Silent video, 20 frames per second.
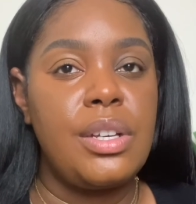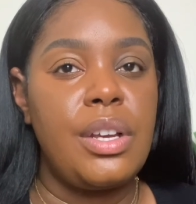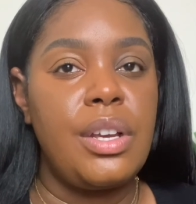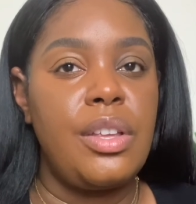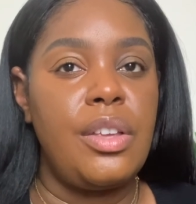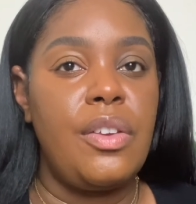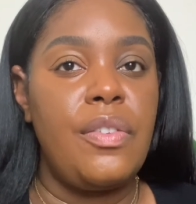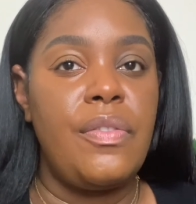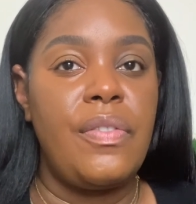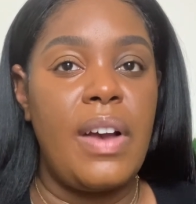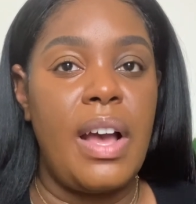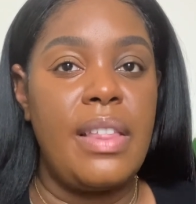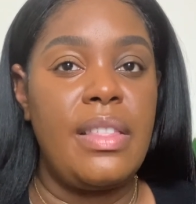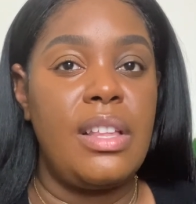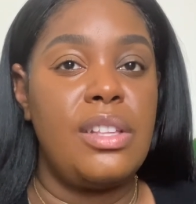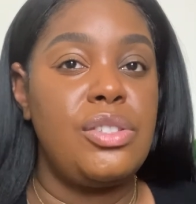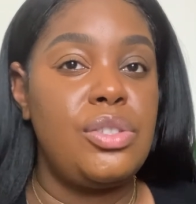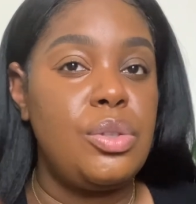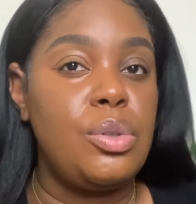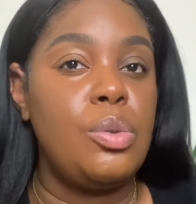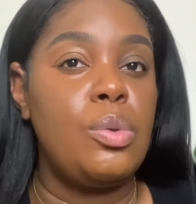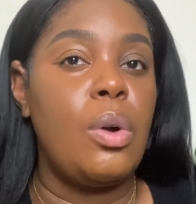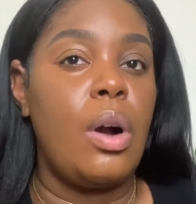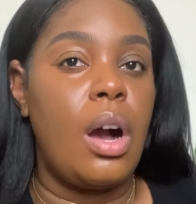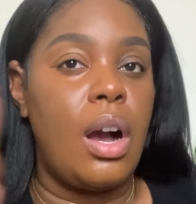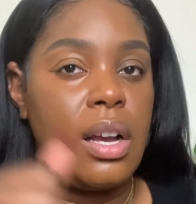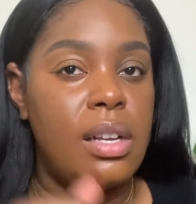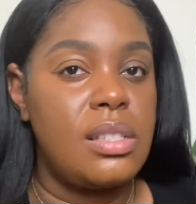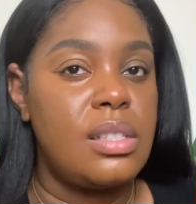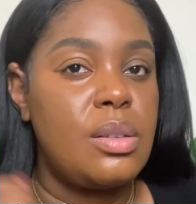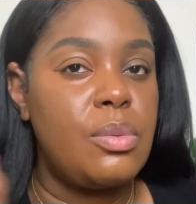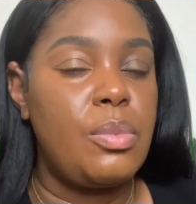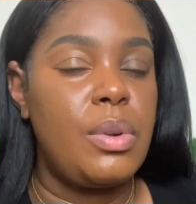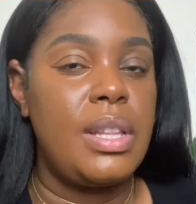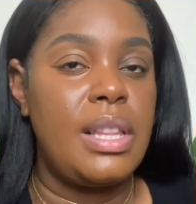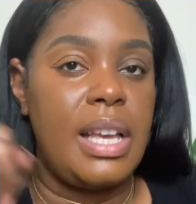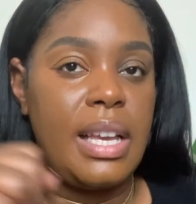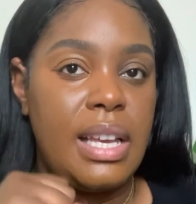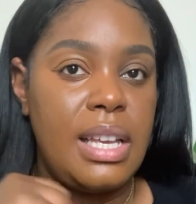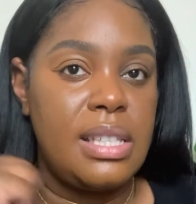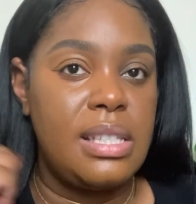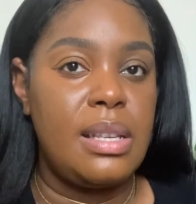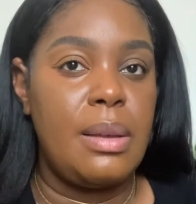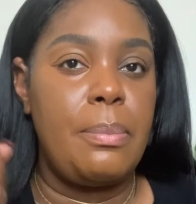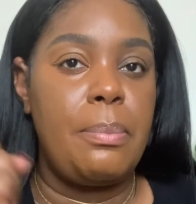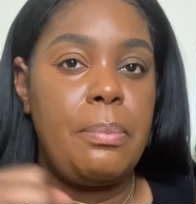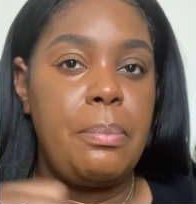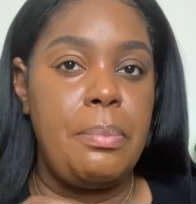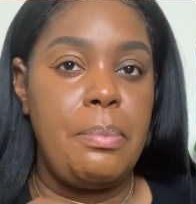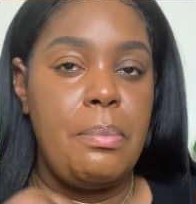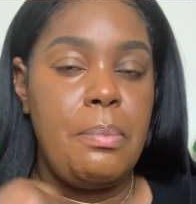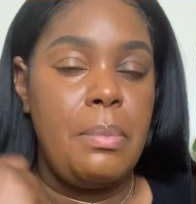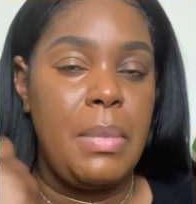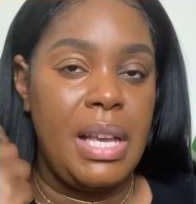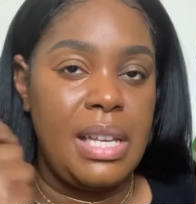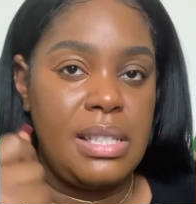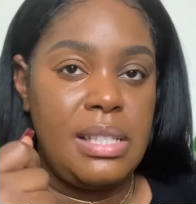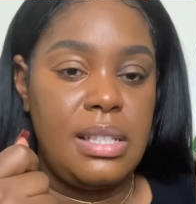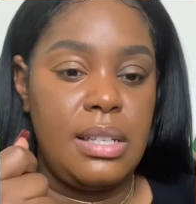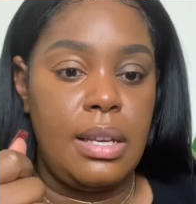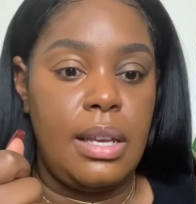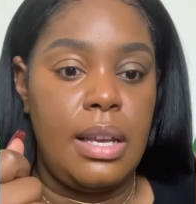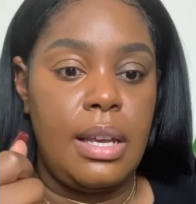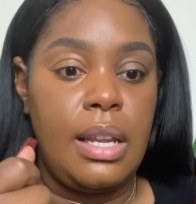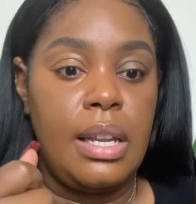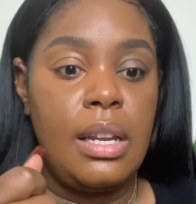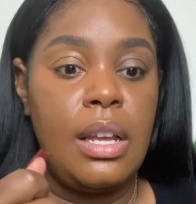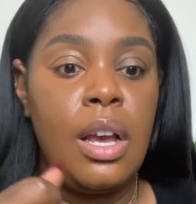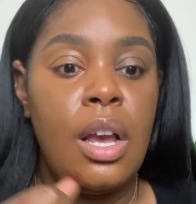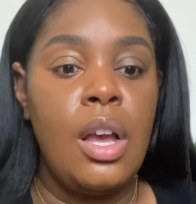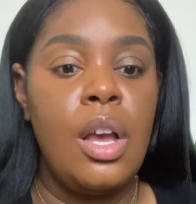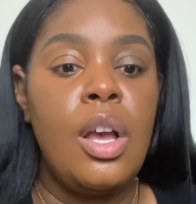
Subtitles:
and you find that you are someone that gets it mixed in,